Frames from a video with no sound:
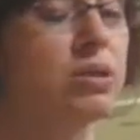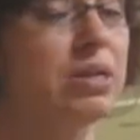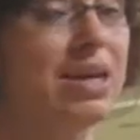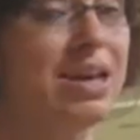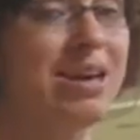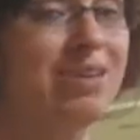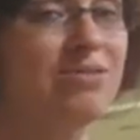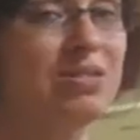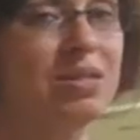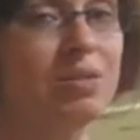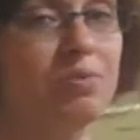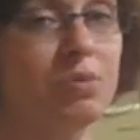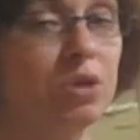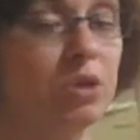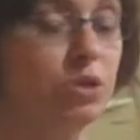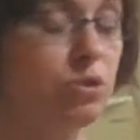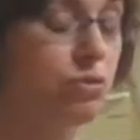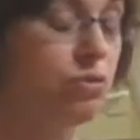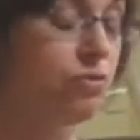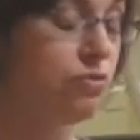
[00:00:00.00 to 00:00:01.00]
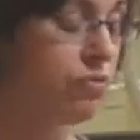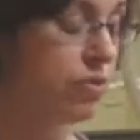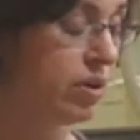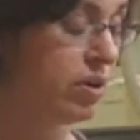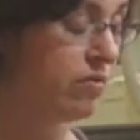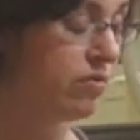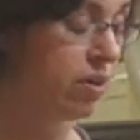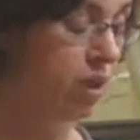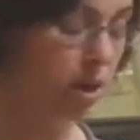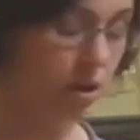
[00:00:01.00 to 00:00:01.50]
I have some
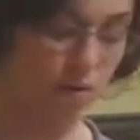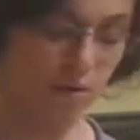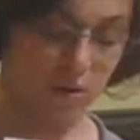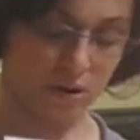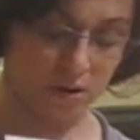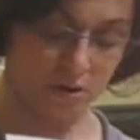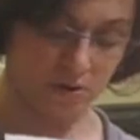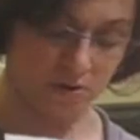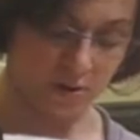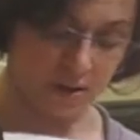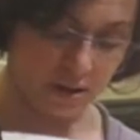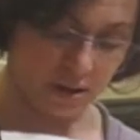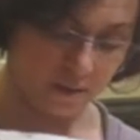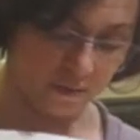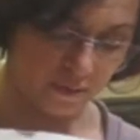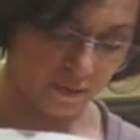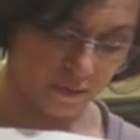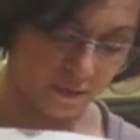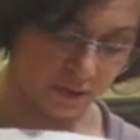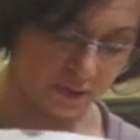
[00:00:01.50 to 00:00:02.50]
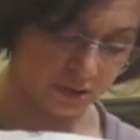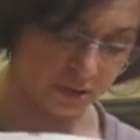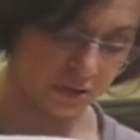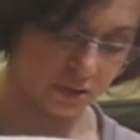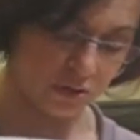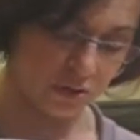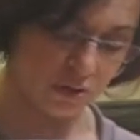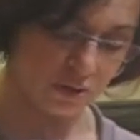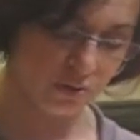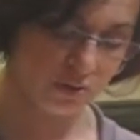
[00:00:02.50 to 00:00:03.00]
gluten-free flour that I'm going
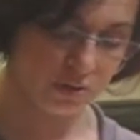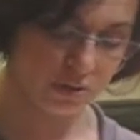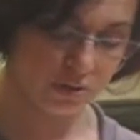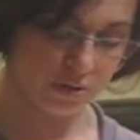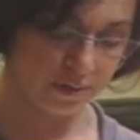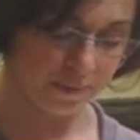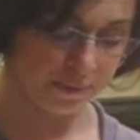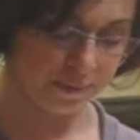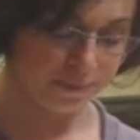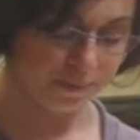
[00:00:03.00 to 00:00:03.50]
to use.